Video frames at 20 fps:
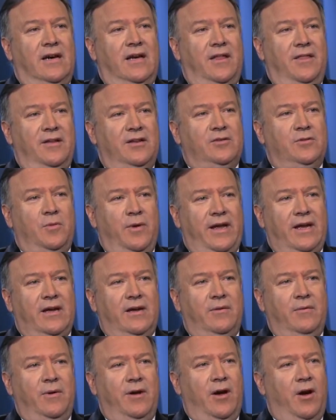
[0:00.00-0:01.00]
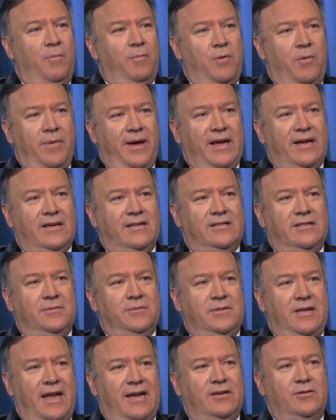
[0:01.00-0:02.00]
this week. We hope we'll make a
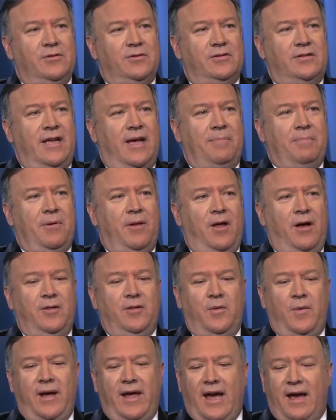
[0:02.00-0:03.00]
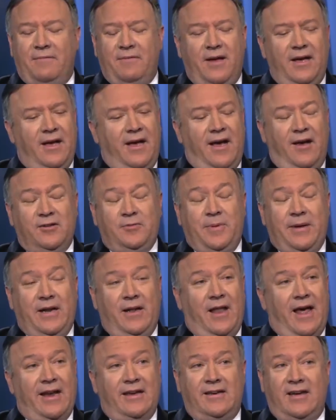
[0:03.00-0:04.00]
substantial step along the way. I've spent a
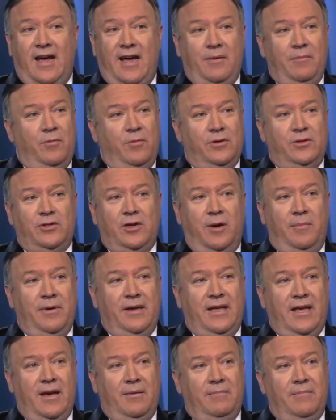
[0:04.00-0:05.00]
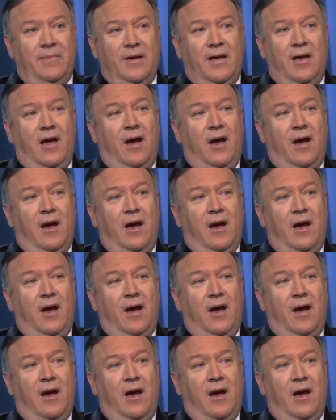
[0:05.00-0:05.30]
lot of time with Chairman Kim.